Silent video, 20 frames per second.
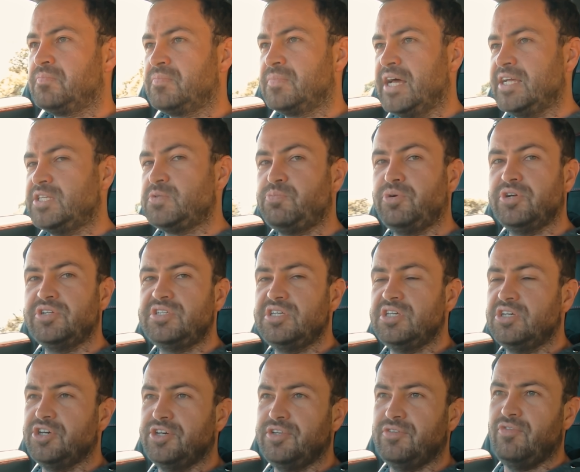That's pretty
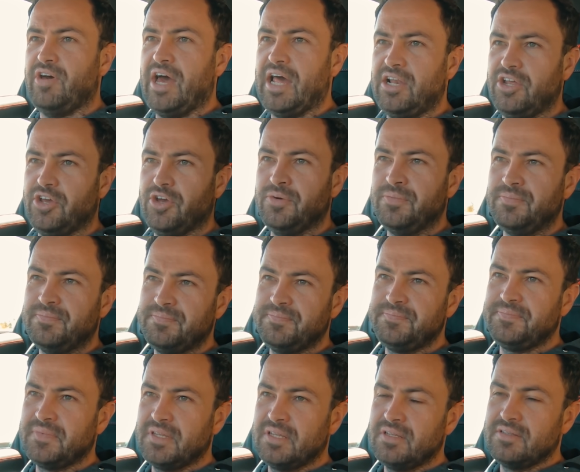good value.
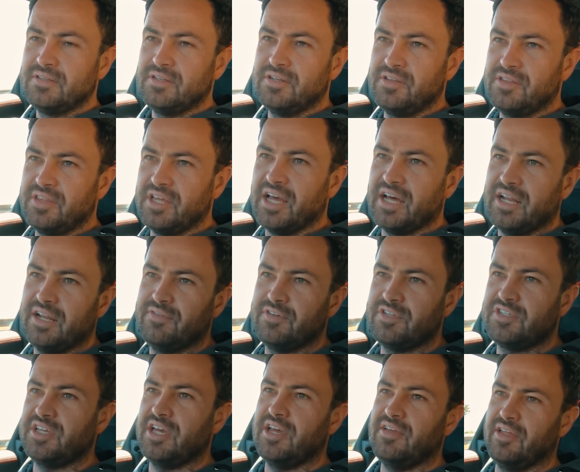Didn't think I'd ever
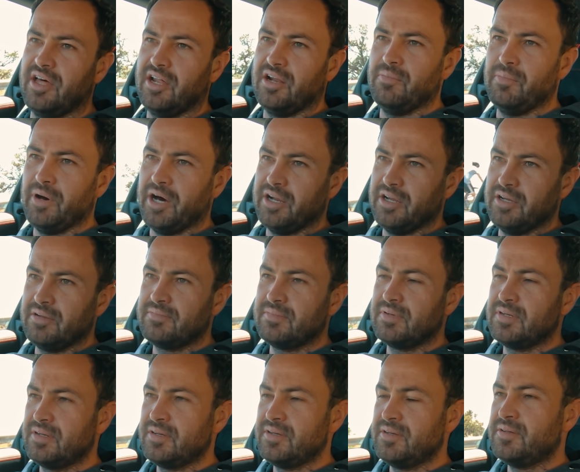say that about a
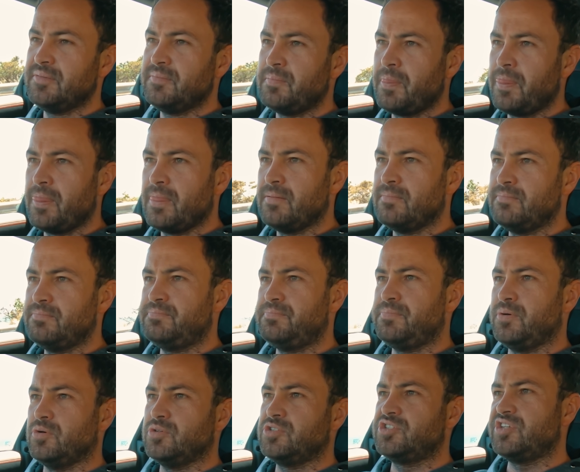
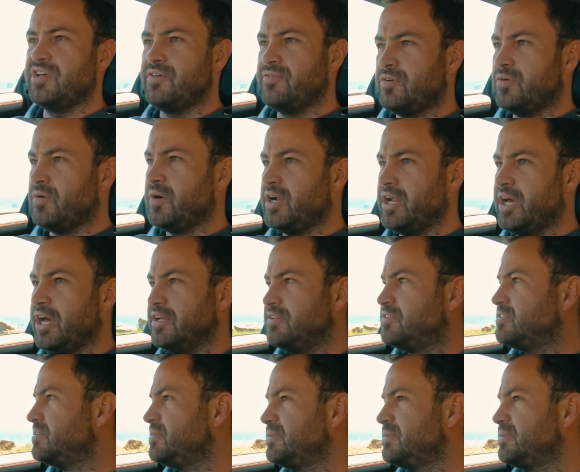Porsche 718.